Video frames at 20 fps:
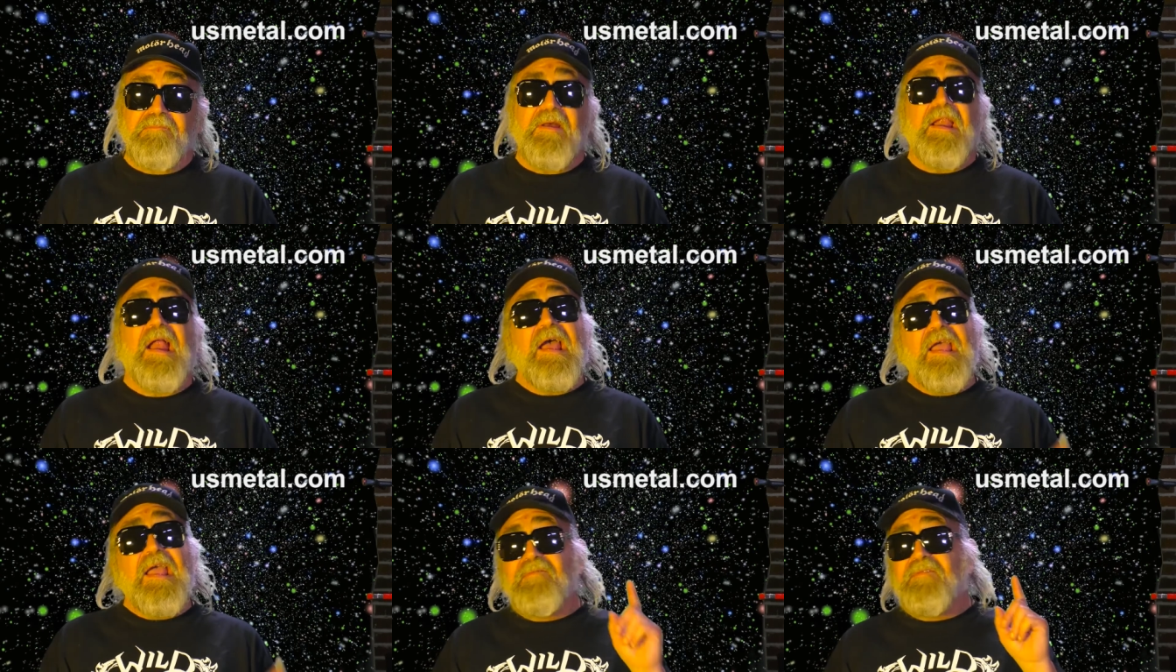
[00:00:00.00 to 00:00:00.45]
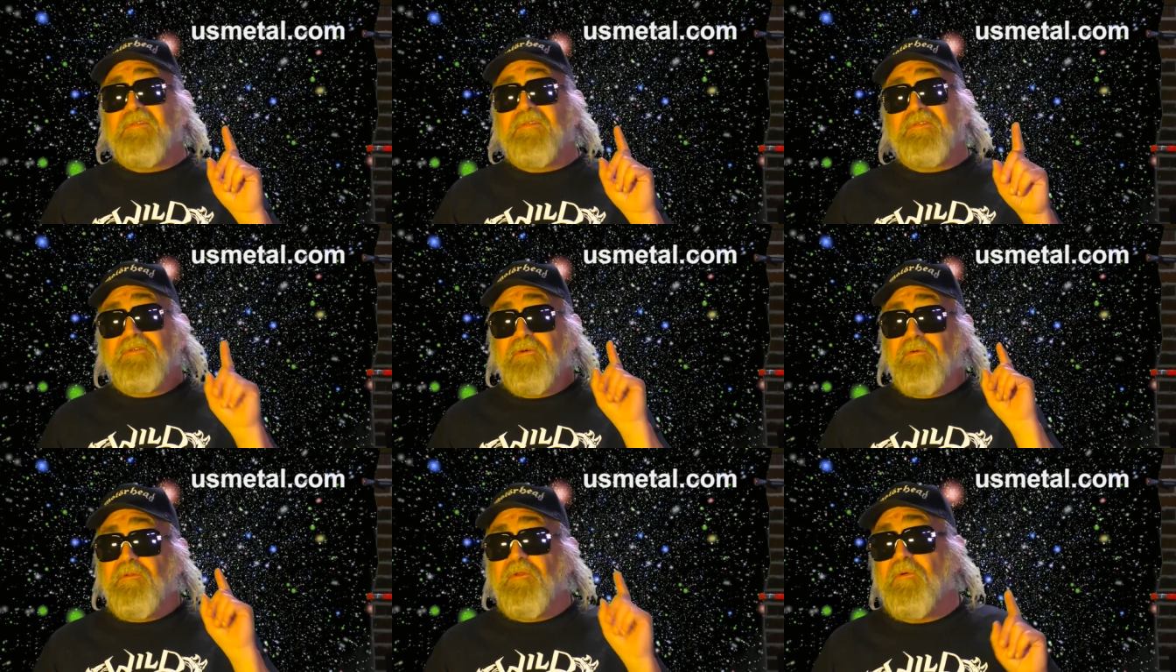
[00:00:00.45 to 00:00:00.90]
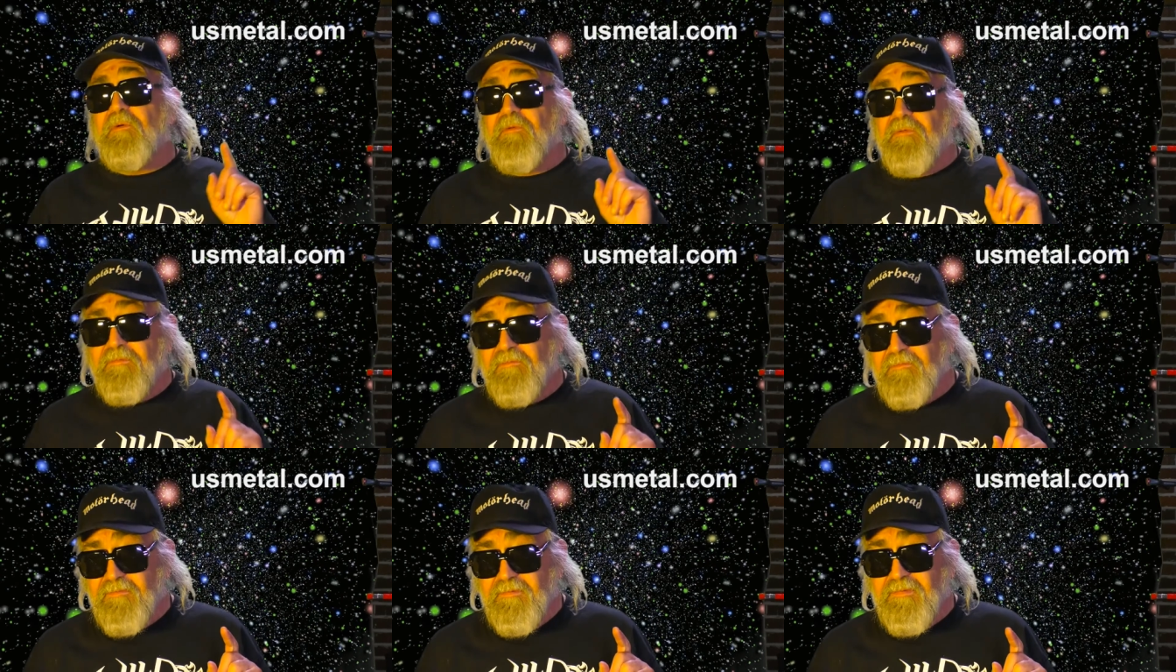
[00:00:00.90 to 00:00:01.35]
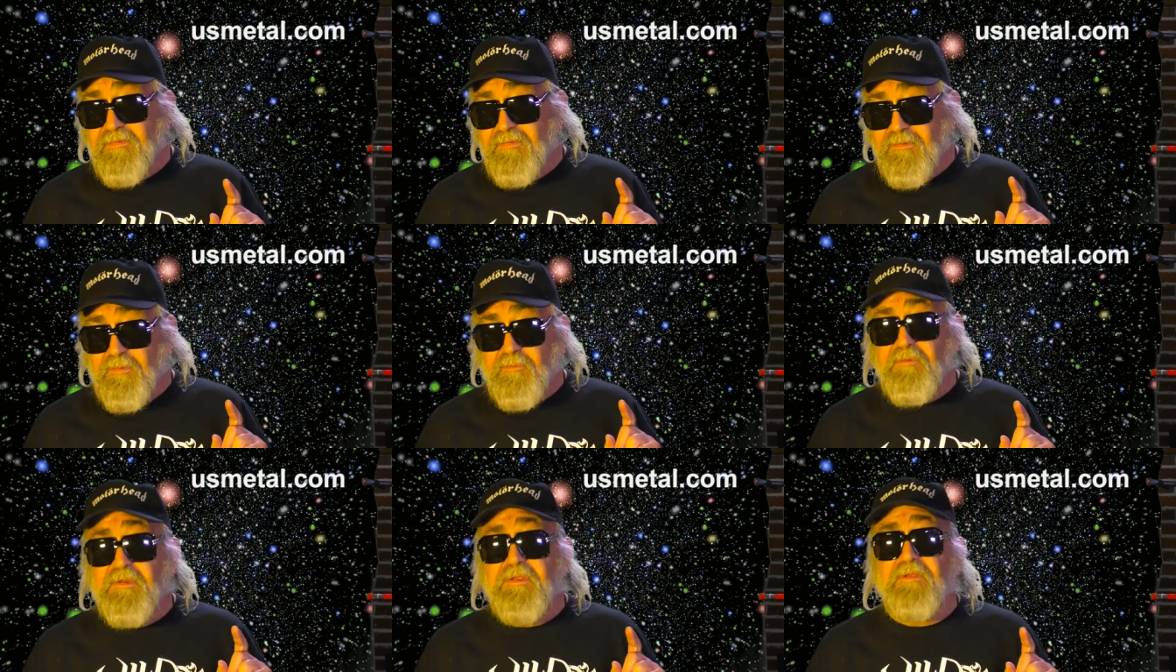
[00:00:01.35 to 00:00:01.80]
But I have the solo,
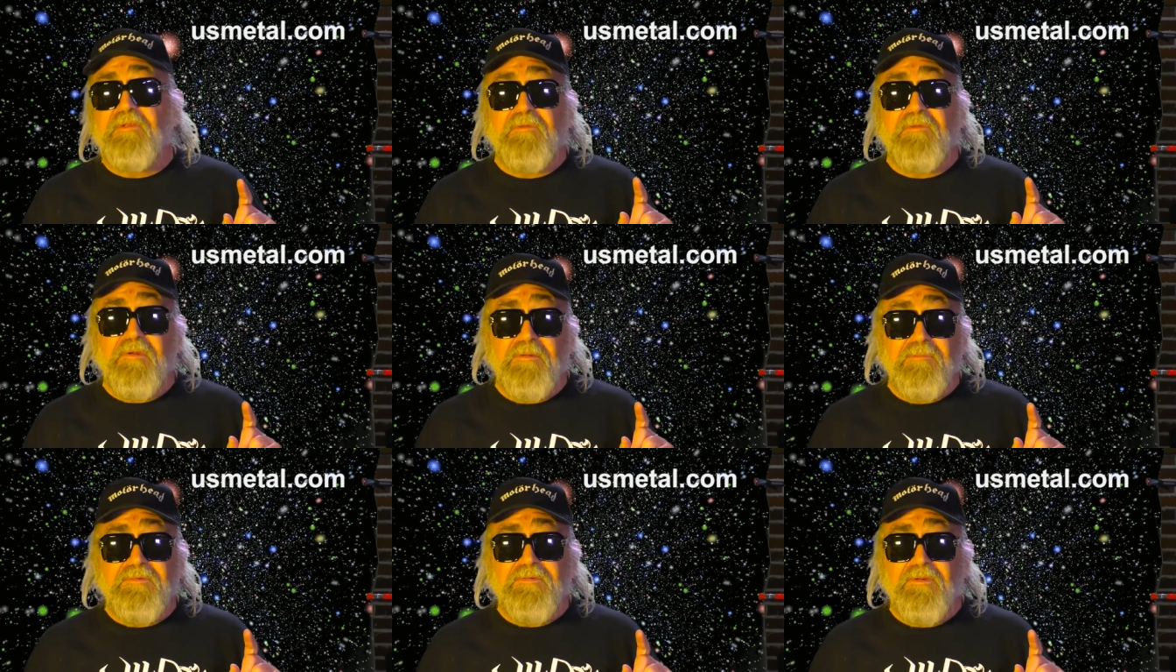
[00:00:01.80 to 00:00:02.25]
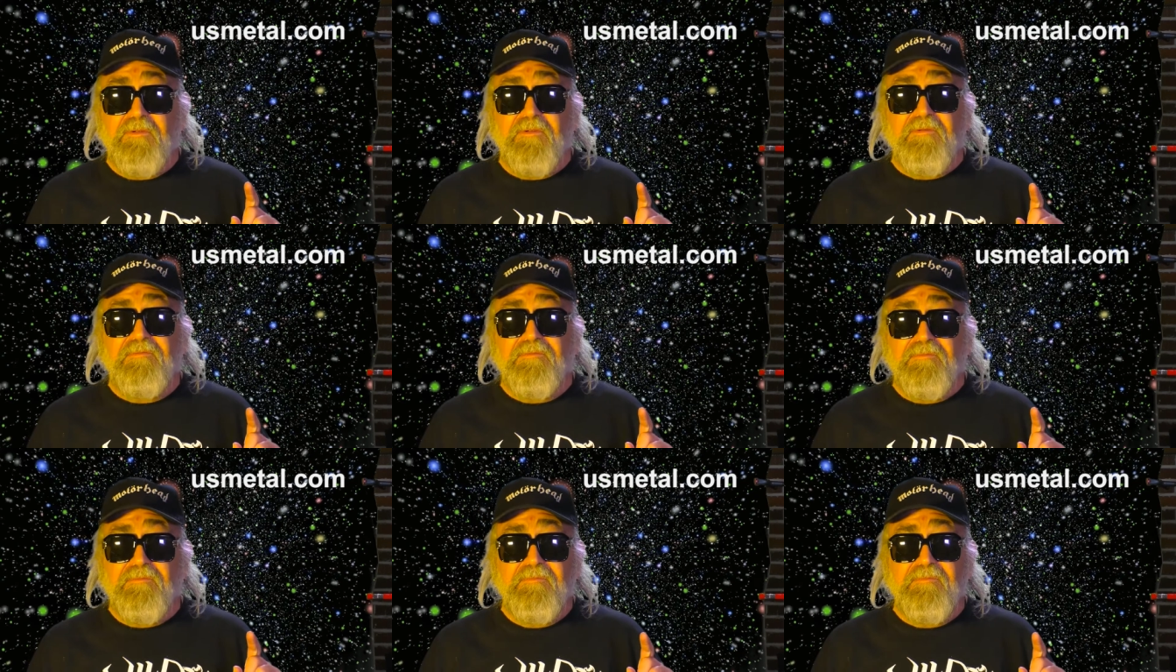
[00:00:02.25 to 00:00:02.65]
the real drum solo,